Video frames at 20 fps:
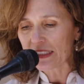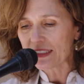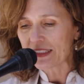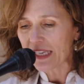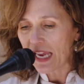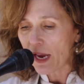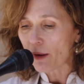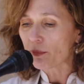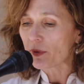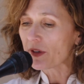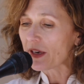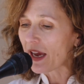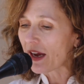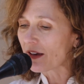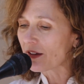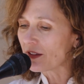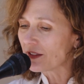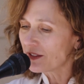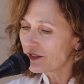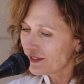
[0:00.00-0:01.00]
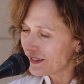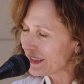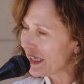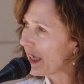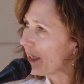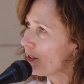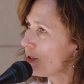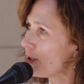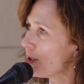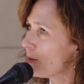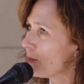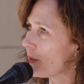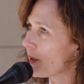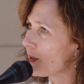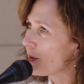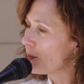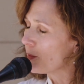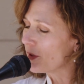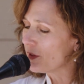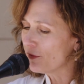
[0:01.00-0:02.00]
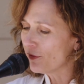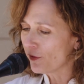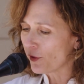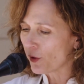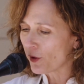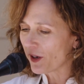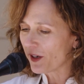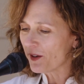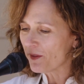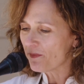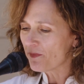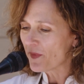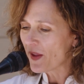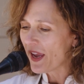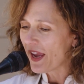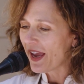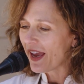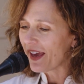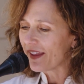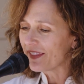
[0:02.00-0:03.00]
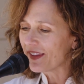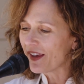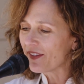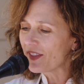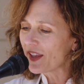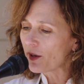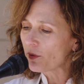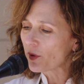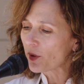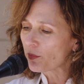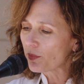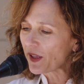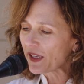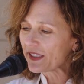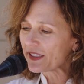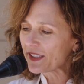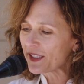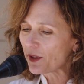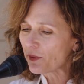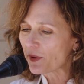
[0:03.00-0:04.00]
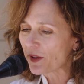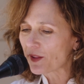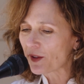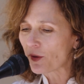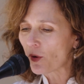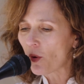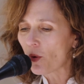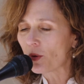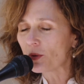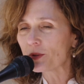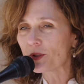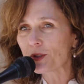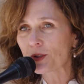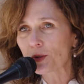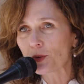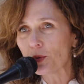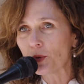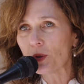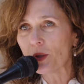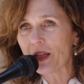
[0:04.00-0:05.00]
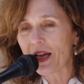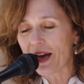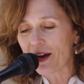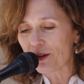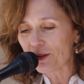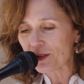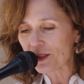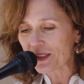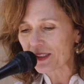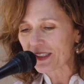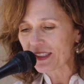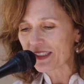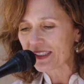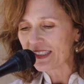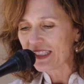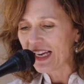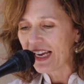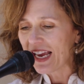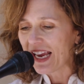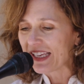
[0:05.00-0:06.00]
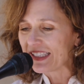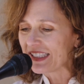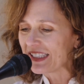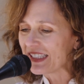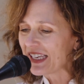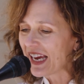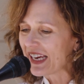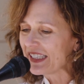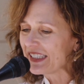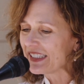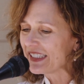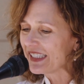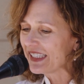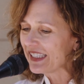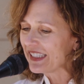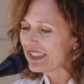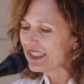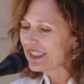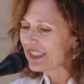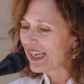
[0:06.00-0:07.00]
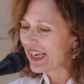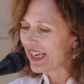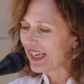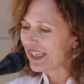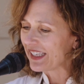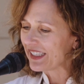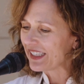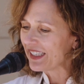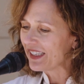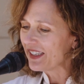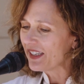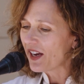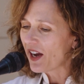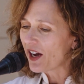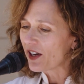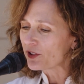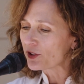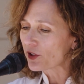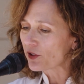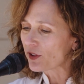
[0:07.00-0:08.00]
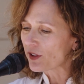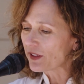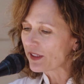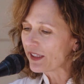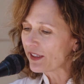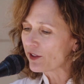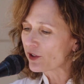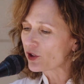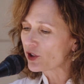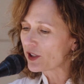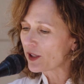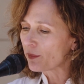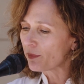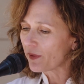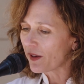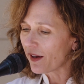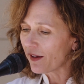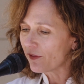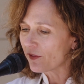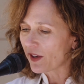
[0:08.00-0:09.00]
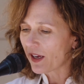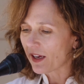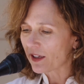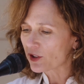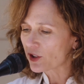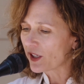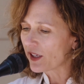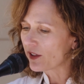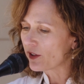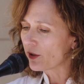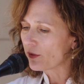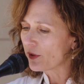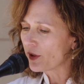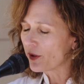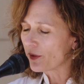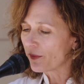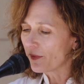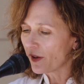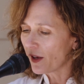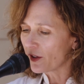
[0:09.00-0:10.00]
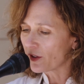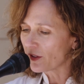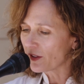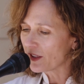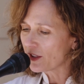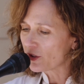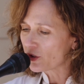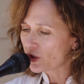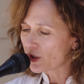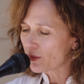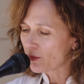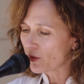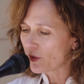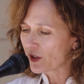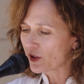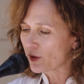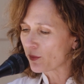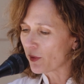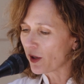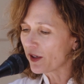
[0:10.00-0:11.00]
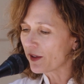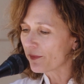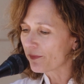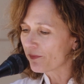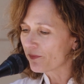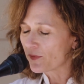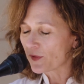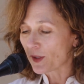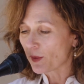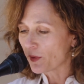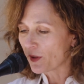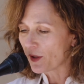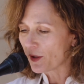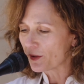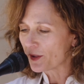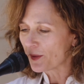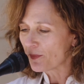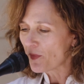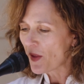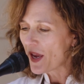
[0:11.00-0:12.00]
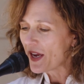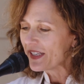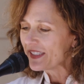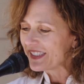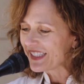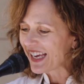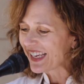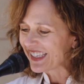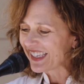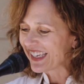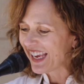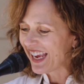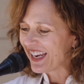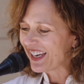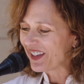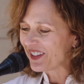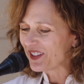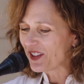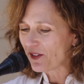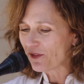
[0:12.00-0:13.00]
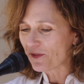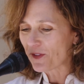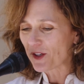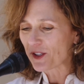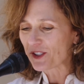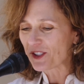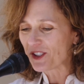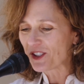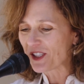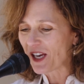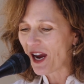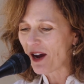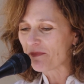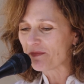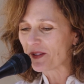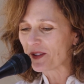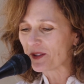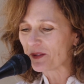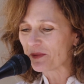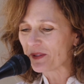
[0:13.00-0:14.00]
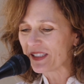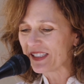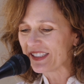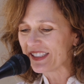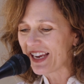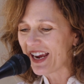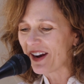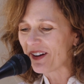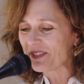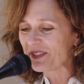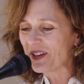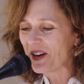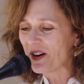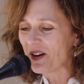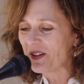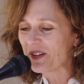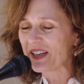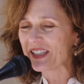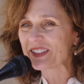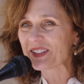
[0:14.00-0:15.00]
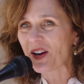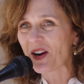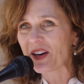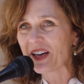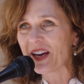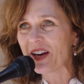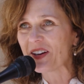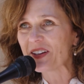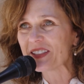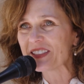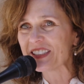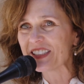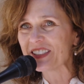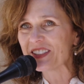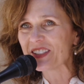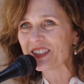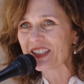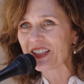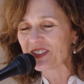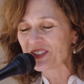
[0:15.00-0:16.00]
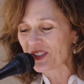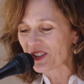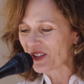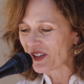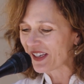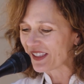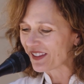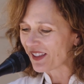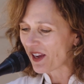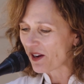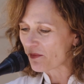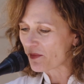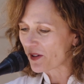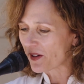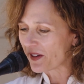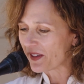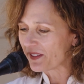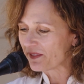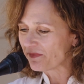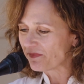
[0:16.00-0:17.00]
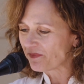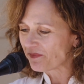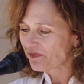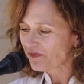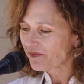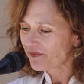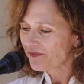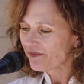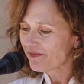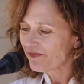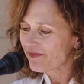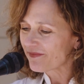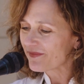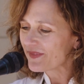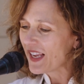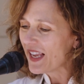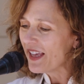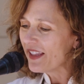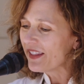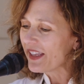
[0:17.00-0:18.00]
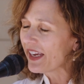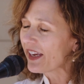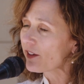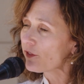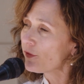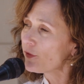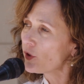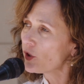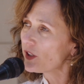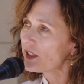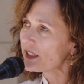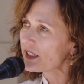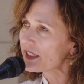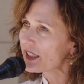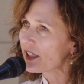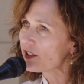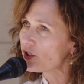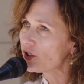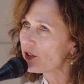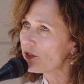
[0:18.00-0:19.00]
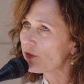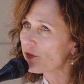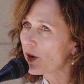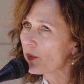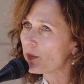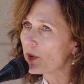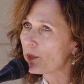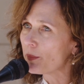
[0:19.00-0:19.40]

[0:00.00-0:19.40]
tabernacle tent with a wood floor, and then they replaced it with an old schoolhouse. And in 1910, under the leadership of, under leadership, Someone knows, dedicated the first chapel we now know as our Heritage Center and Library. They had full intention from the